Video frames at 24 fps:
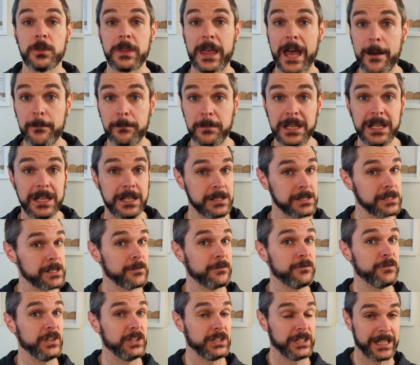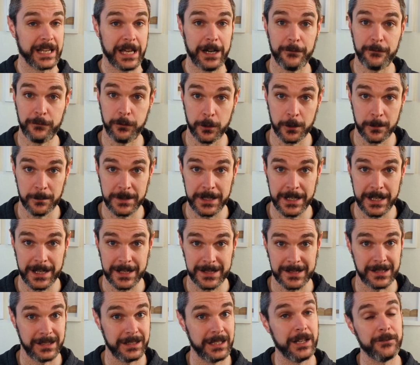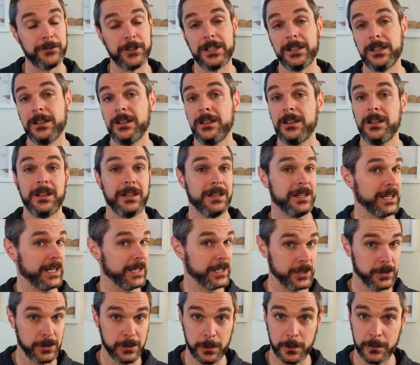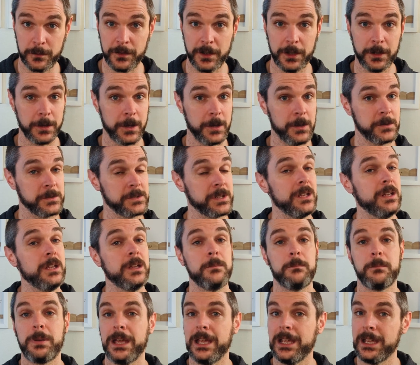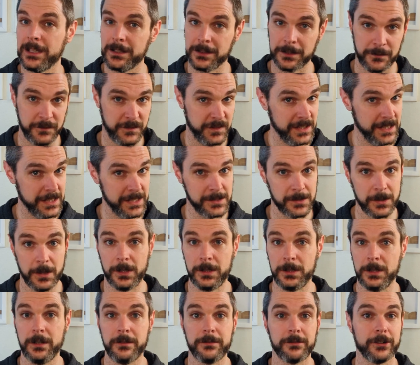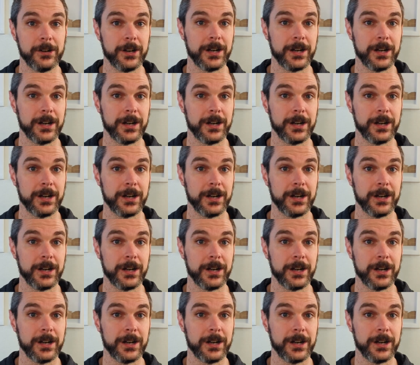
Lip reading: that means filling out Form DS-11, getting new photos, paying the fees all over